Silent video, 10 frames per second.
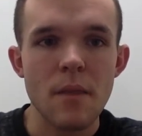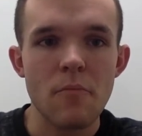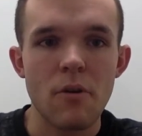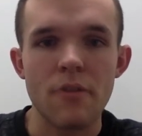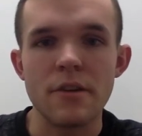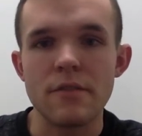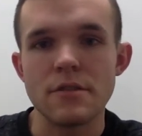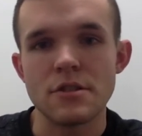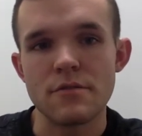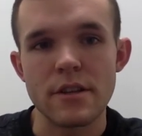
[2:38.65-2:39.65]
part of the
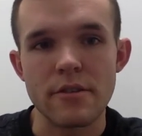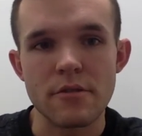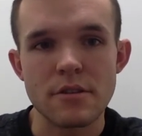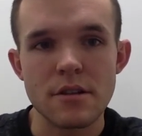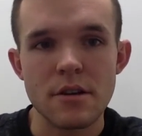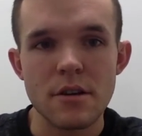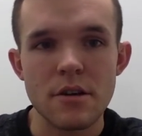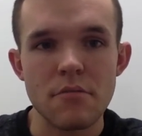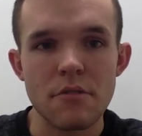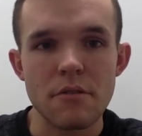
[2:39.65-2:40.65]
definition of language,
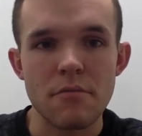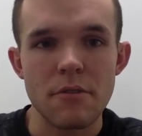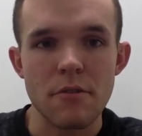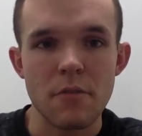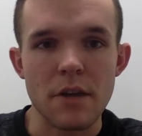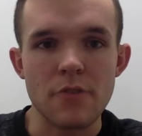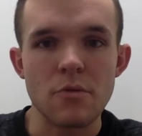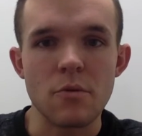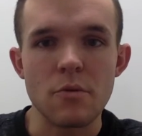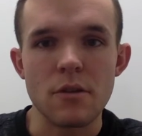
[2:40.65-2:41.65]
with it being a
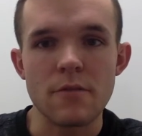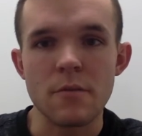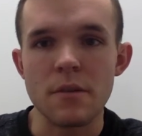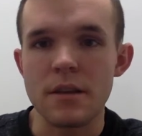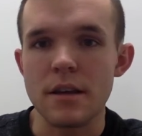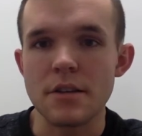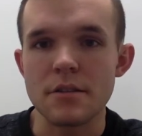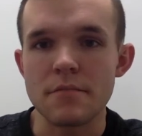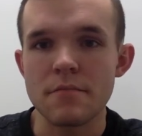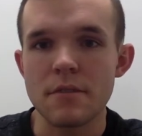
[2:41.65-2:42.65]
tool of
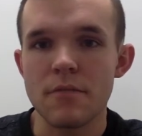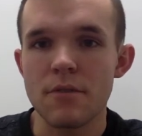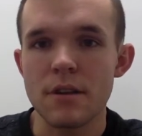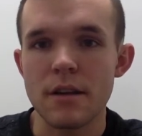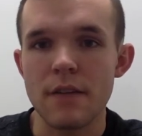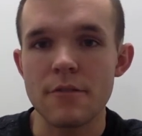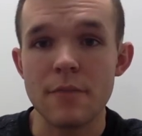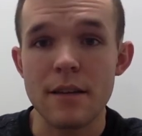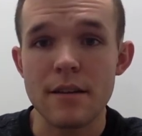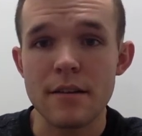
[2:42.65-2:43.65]
communication. If we didn't have
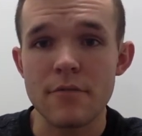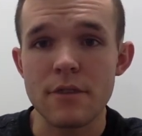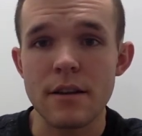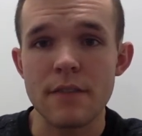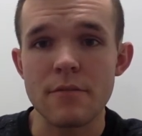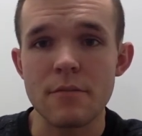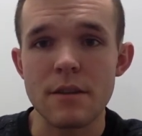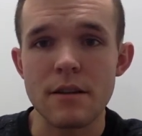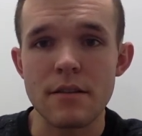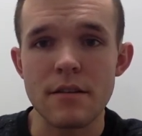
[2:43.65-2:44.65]
semantics, if we didn't have the
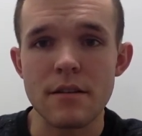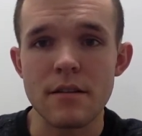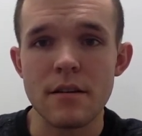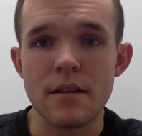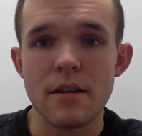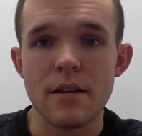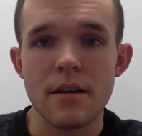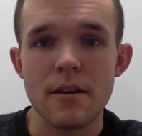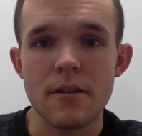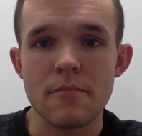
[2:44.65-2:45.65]
meaning, then
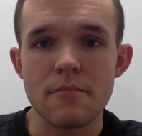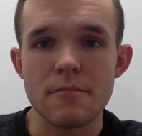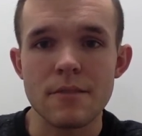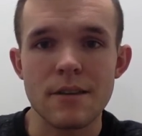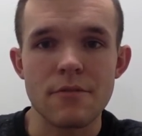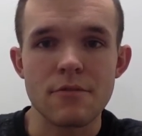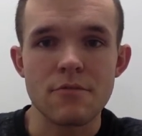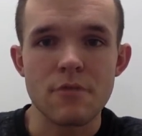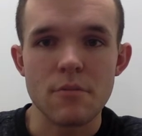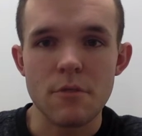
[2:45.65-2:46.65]
language
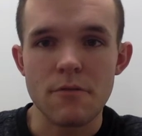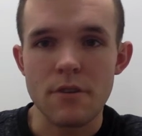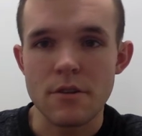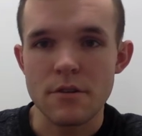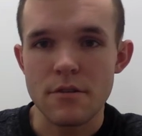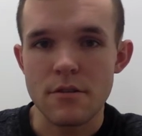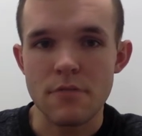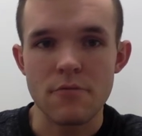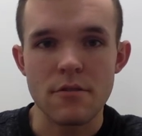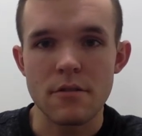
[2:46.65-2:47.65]
wouldn't be functional. It
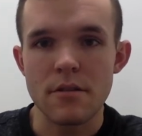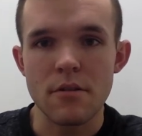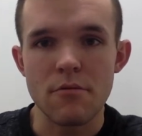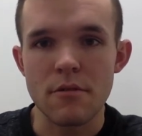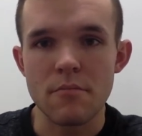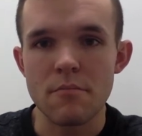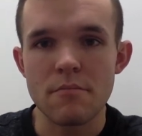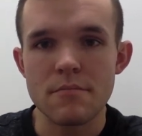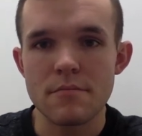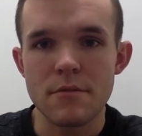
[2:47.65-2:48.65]
wouldn't
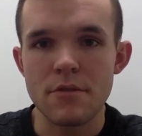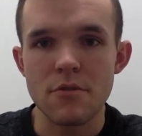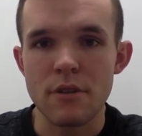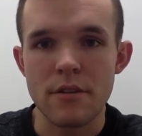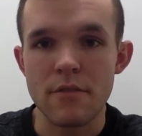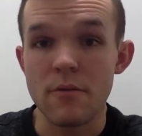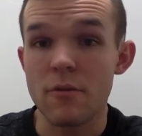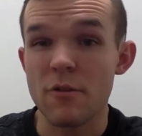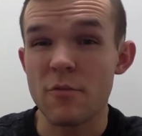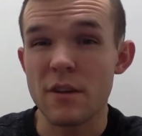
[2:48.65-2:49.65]
do anything for
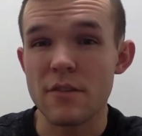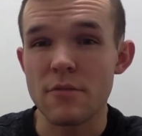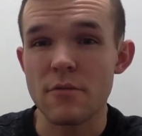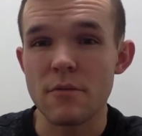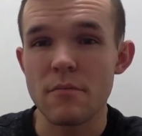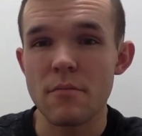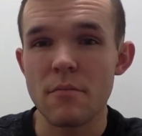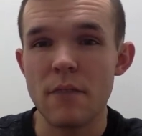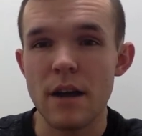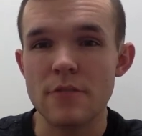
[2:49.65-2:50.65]
us because it wouldn't
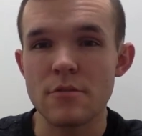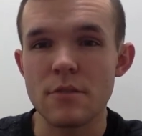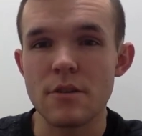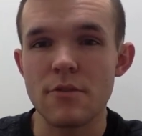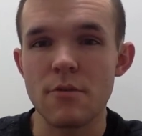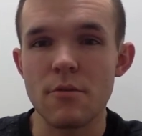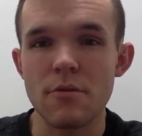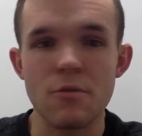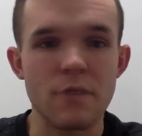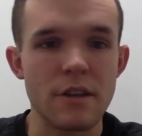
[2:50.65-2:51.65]
actually be a tool
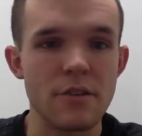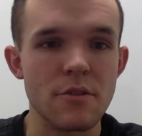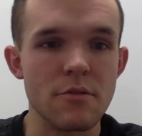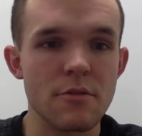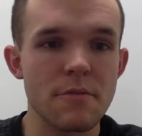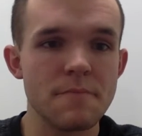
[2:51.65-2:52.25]
that we could use.